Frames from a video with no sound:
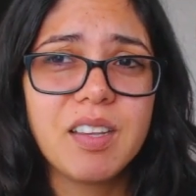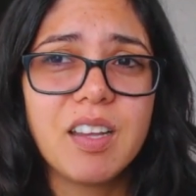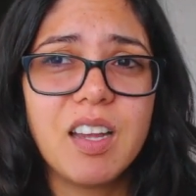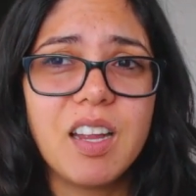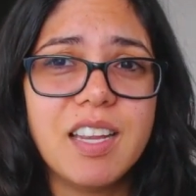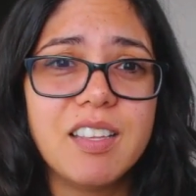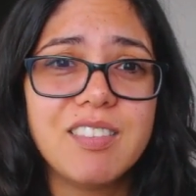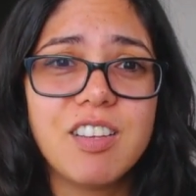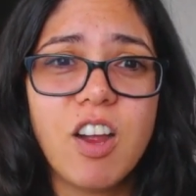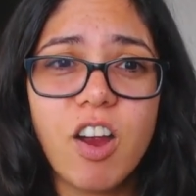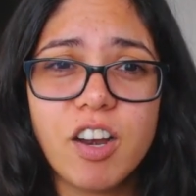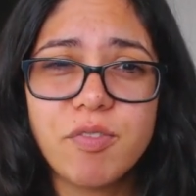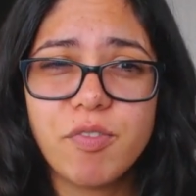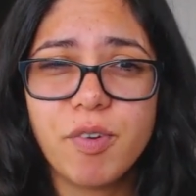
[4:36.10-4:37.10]
it's
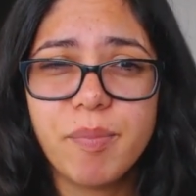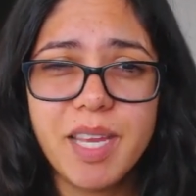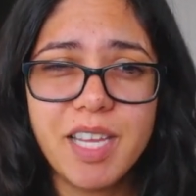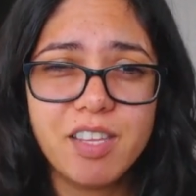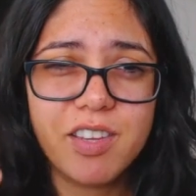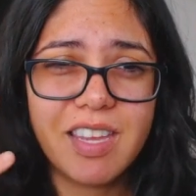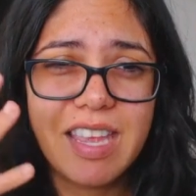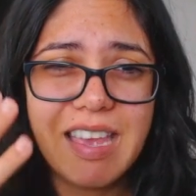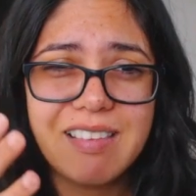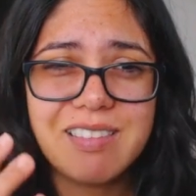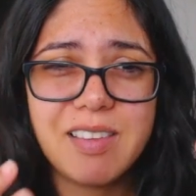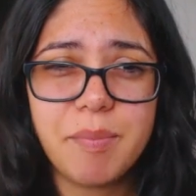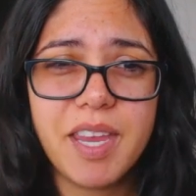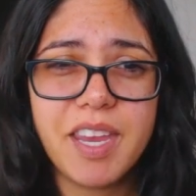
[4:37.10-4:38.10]
hard for me to
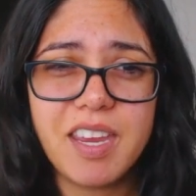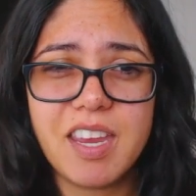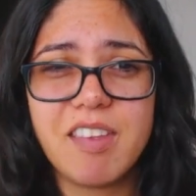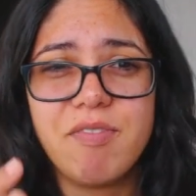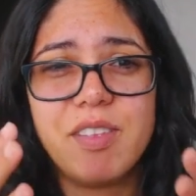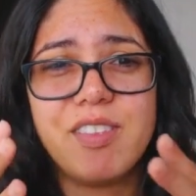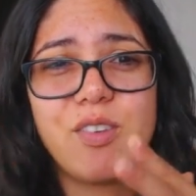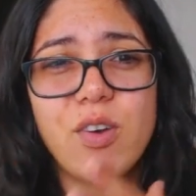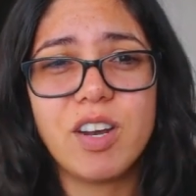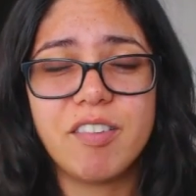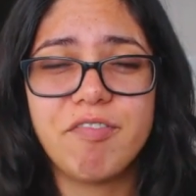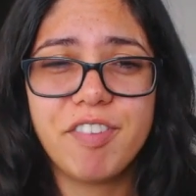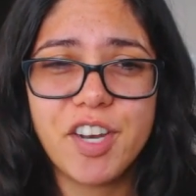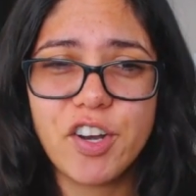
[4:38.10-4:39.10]
guesstimate if it's
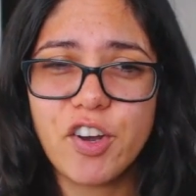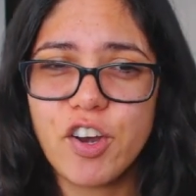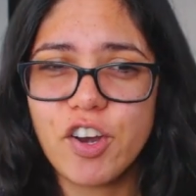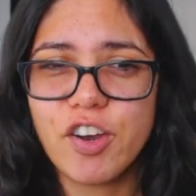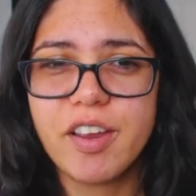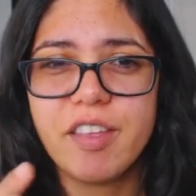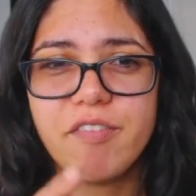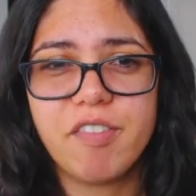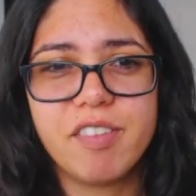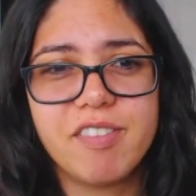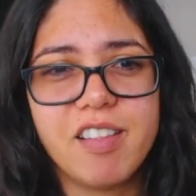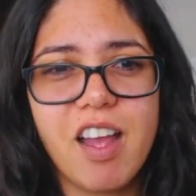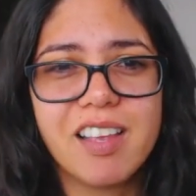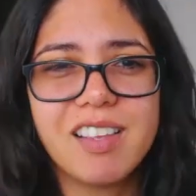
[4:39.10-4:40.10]
gonna fit her, if it's
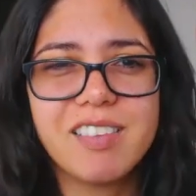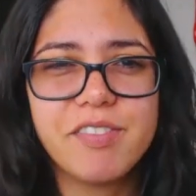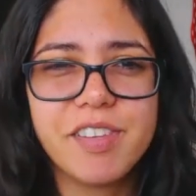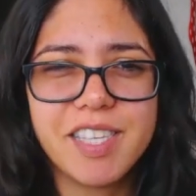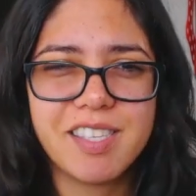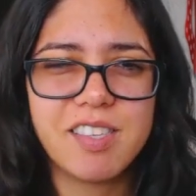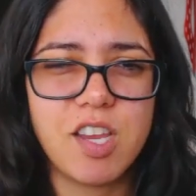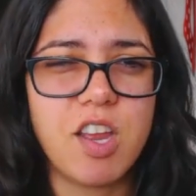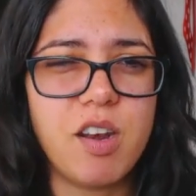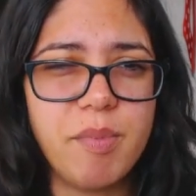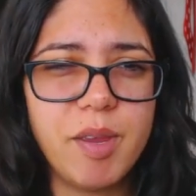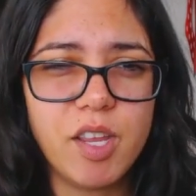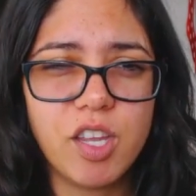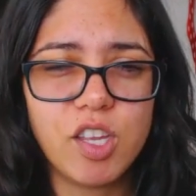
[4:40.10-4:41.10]
not, if it's gonna
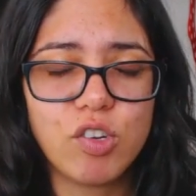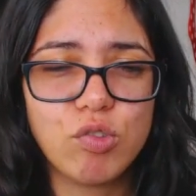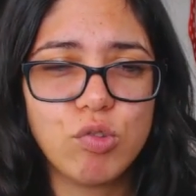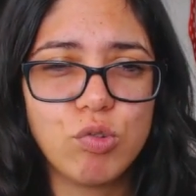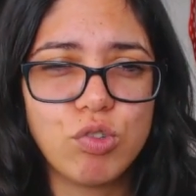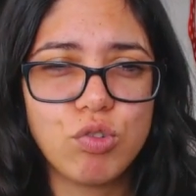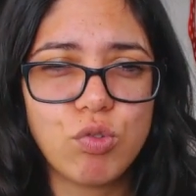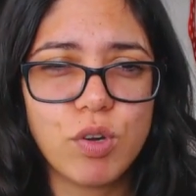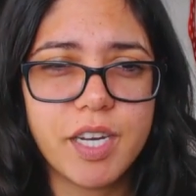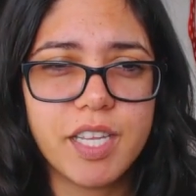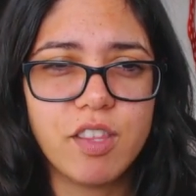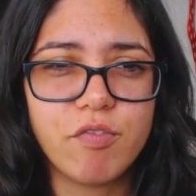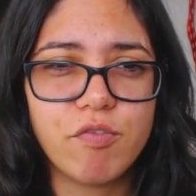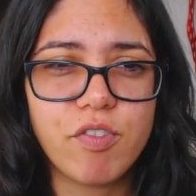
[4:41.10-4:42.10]
be a little too short
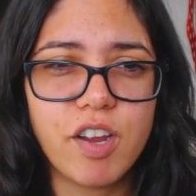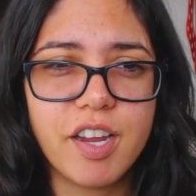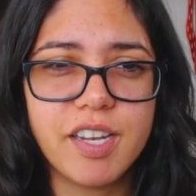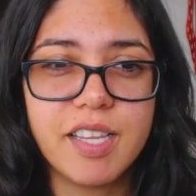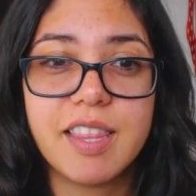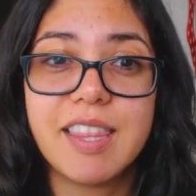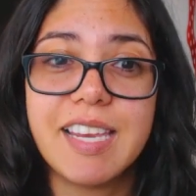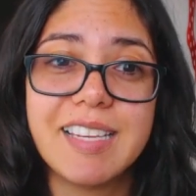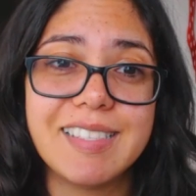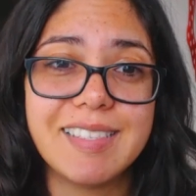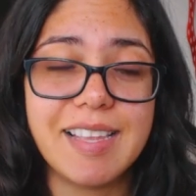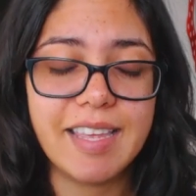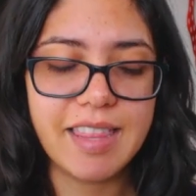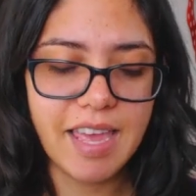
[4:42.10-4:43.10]
in the front, things
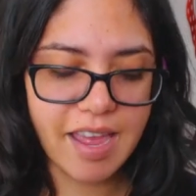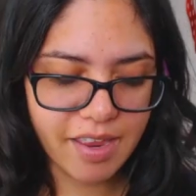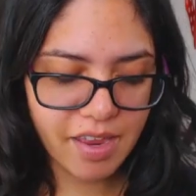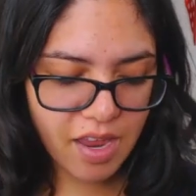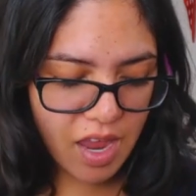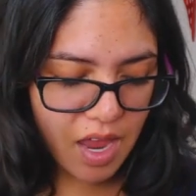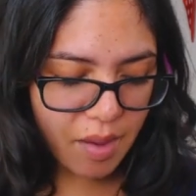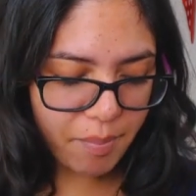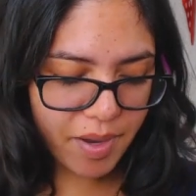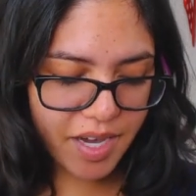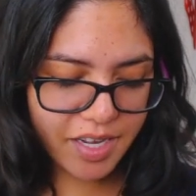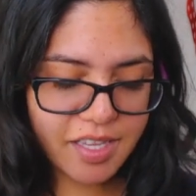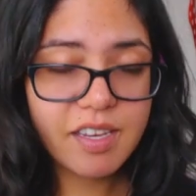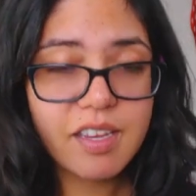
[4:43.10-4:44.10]
like that. But
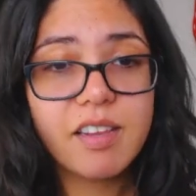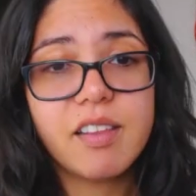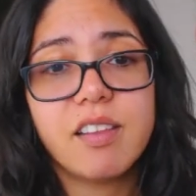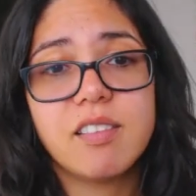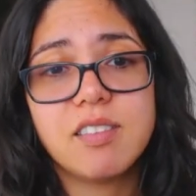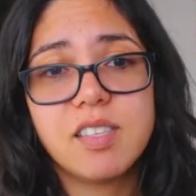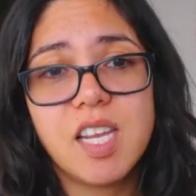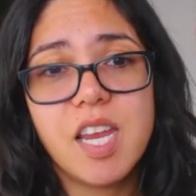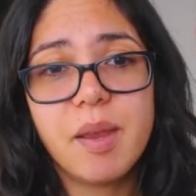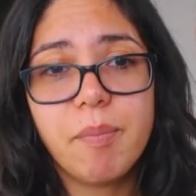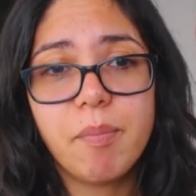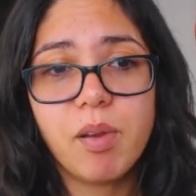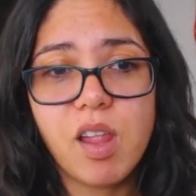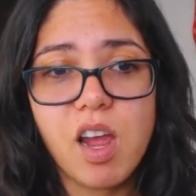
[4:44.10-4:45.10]
I did
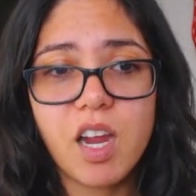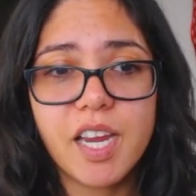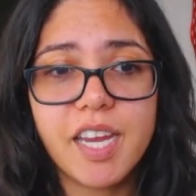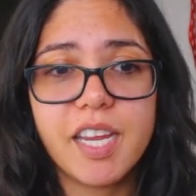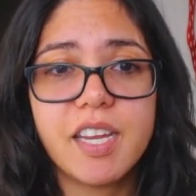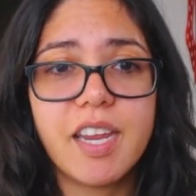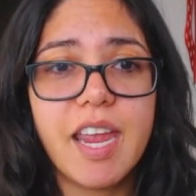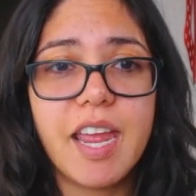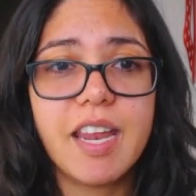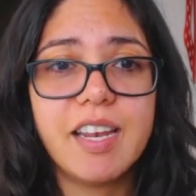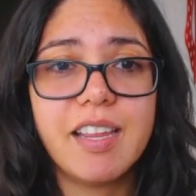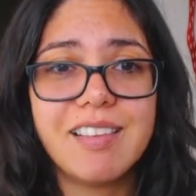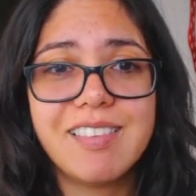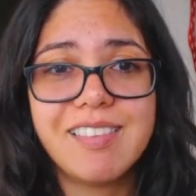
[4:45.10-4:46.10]
steam block it,
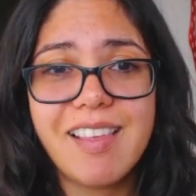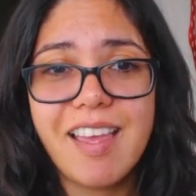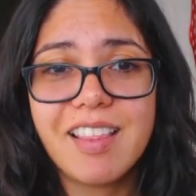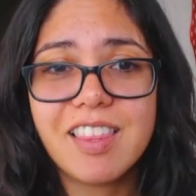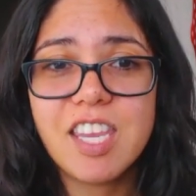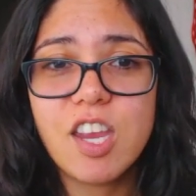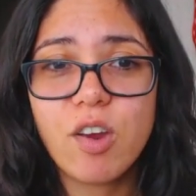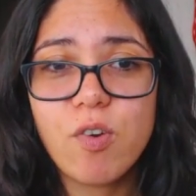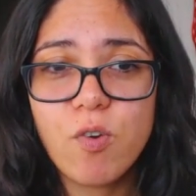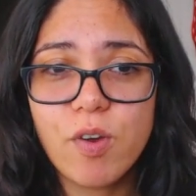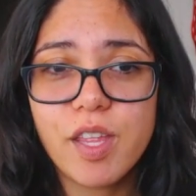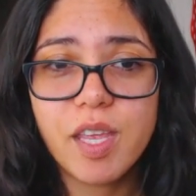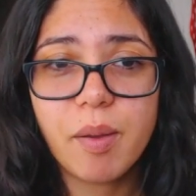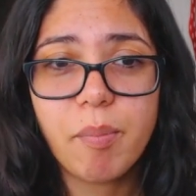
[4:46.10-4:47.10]
and it set the
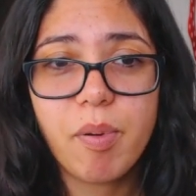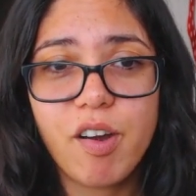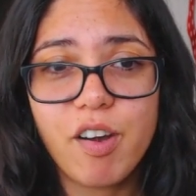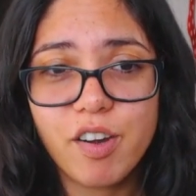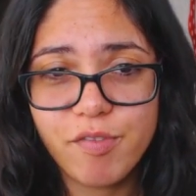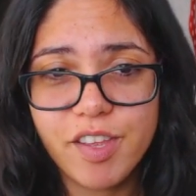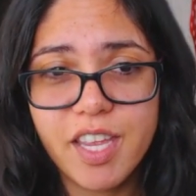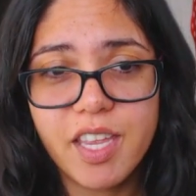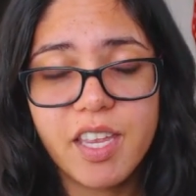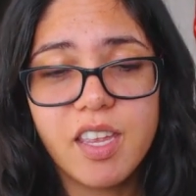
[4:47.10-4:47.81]
acrylic part of it,